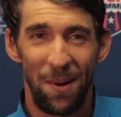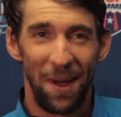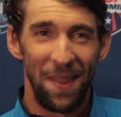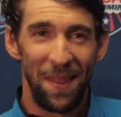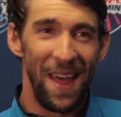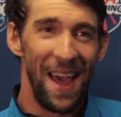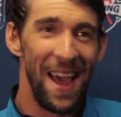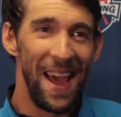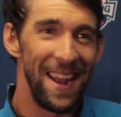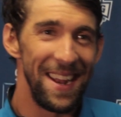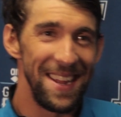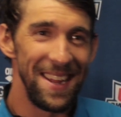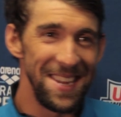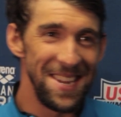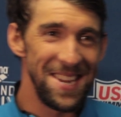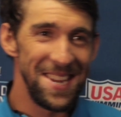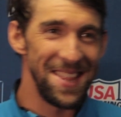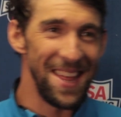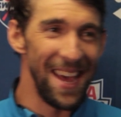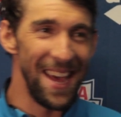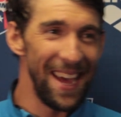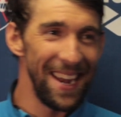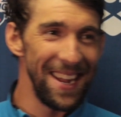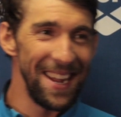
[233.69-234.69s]
but that is
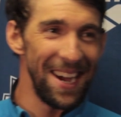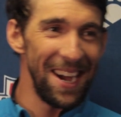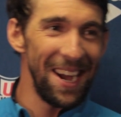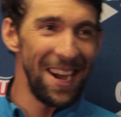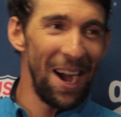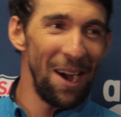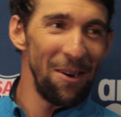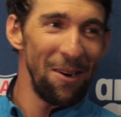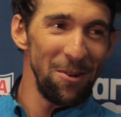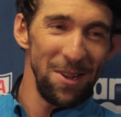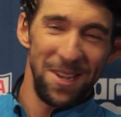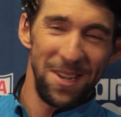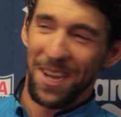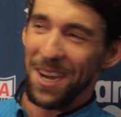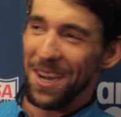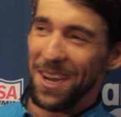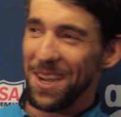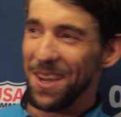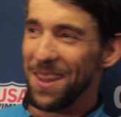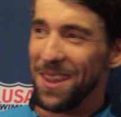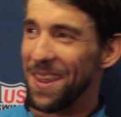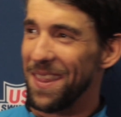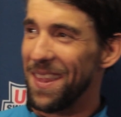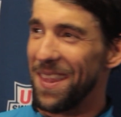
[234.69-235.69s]
that. I, I will tell
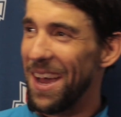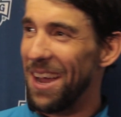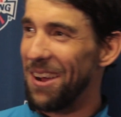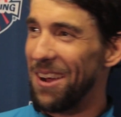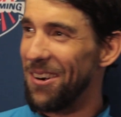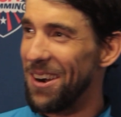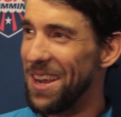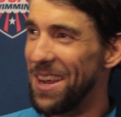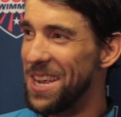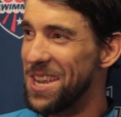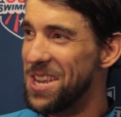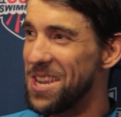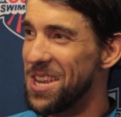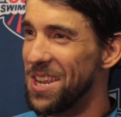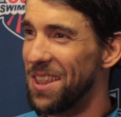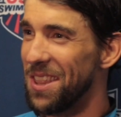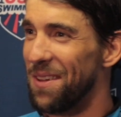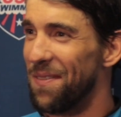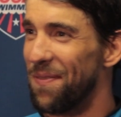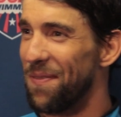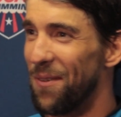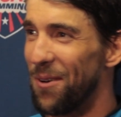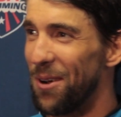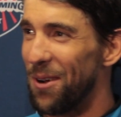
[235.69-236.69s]
you that that race and
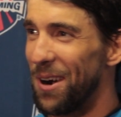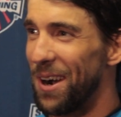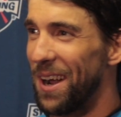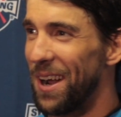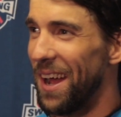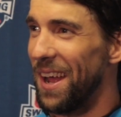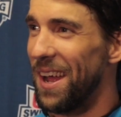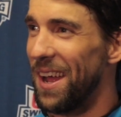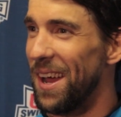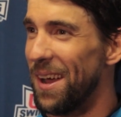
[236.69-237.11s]
the 400